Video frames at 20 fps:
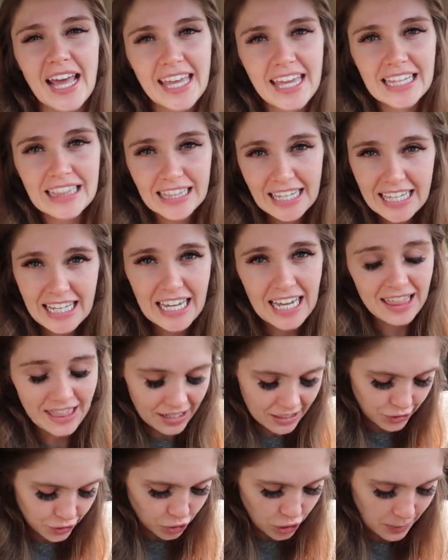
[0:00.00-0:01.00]
I can link it in
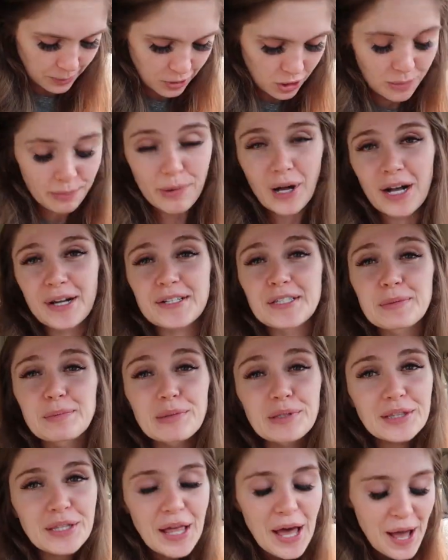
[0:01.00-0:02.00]
the description box
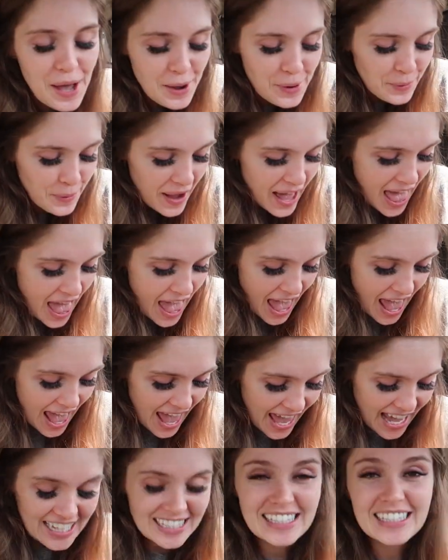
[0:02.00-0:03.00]
below.
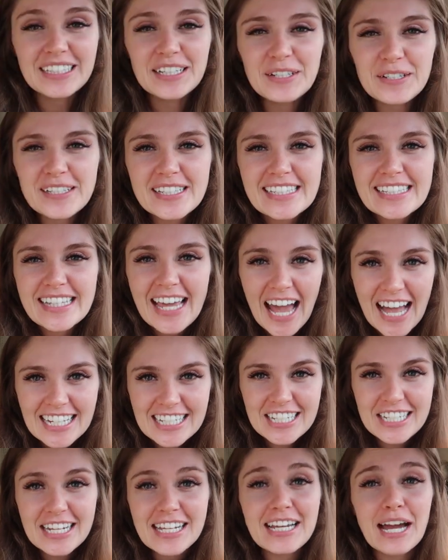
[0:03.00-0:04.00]
It's a little
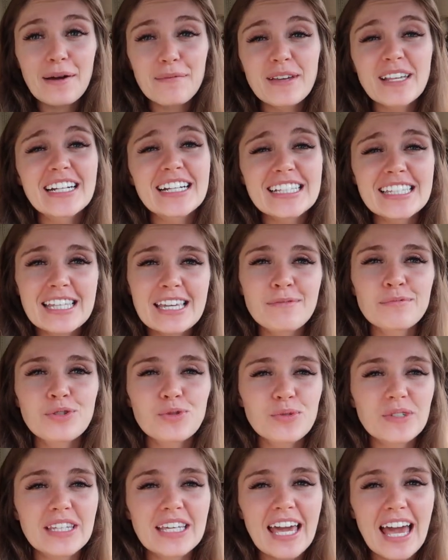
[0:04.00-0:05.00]
sketchy. I mean, it
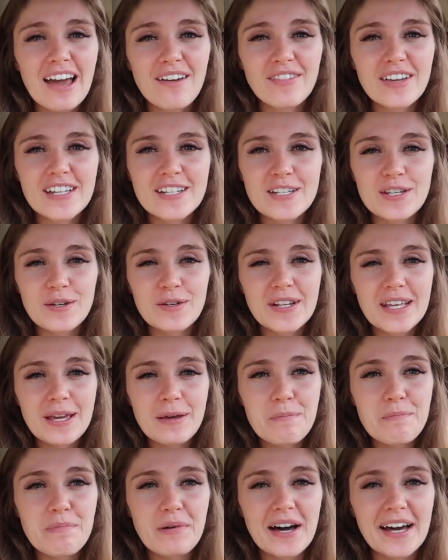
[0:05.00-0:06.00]
seems really heavy
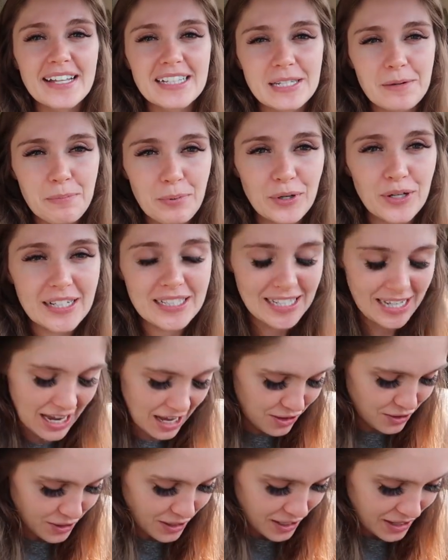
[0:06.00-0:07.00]
duty, but to put it
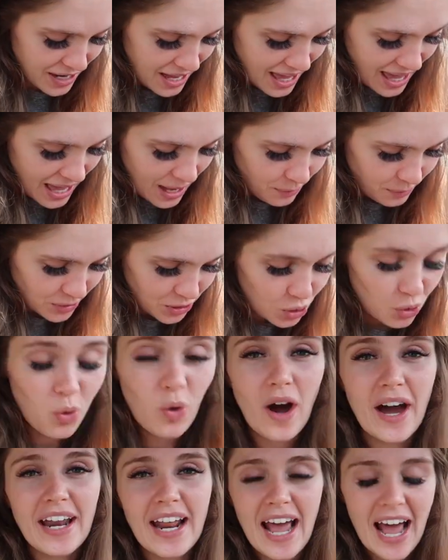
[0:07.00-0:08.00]
together, it was
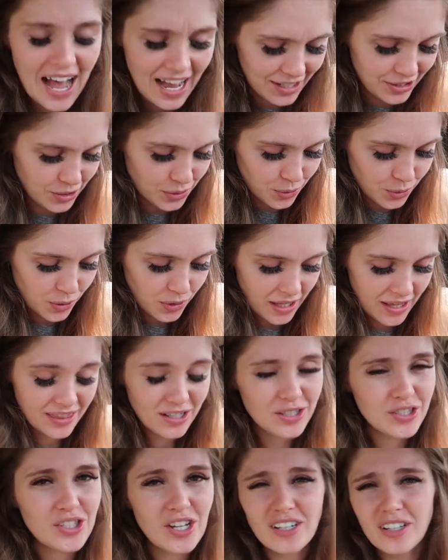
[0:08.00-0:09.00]
quite a hassle
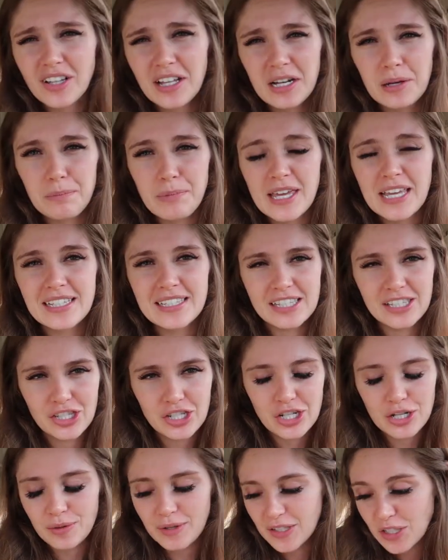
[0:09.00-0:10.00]
and there's not a lot of
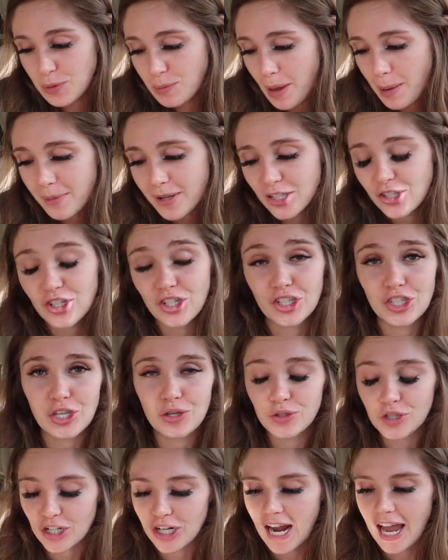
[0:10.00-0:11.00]
pieces to it, so maybe it's just
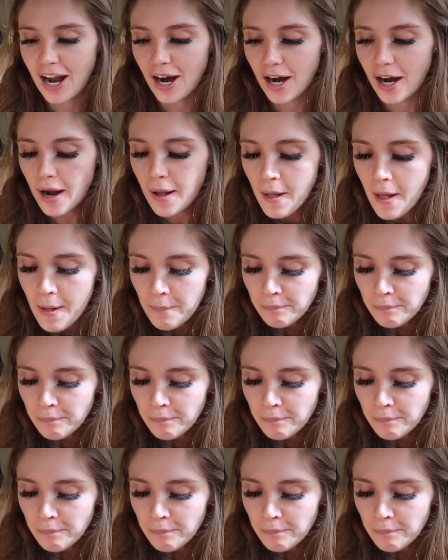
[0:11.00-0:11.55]
user error.